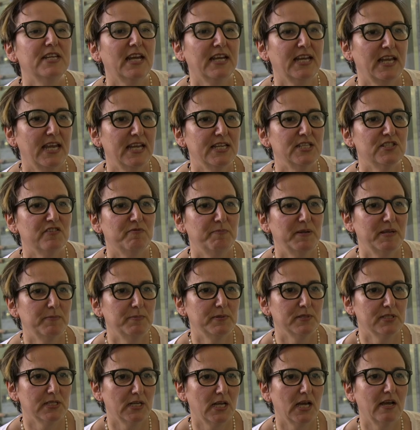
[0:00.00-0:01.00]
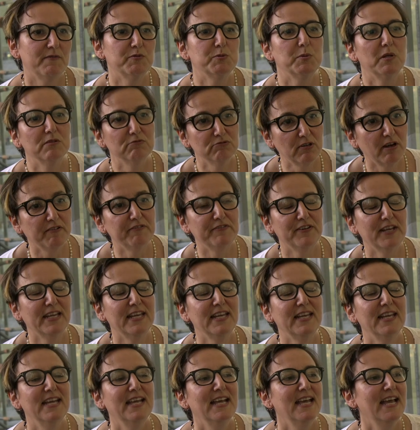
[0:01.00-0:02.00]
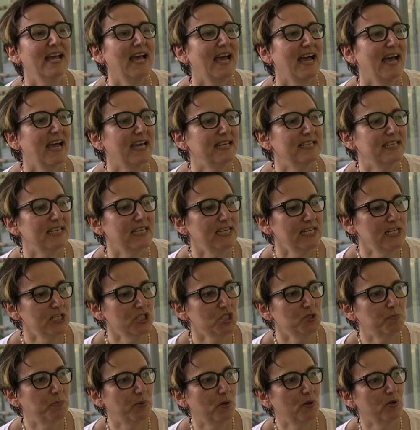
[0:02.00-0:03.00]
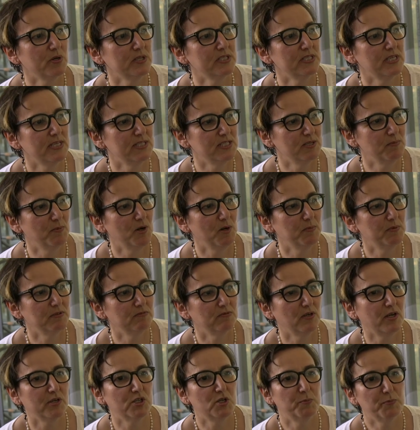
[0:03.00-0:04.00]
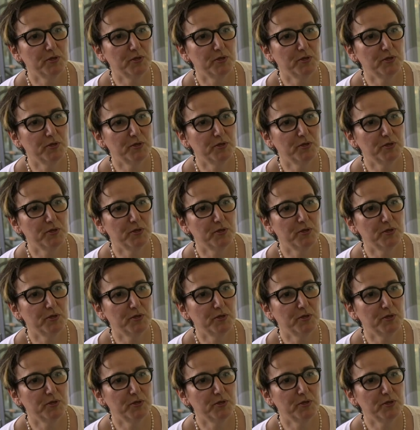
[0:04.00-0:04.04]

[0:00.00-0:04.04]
decades of people's lives, well, roughly. And each box is a marble run.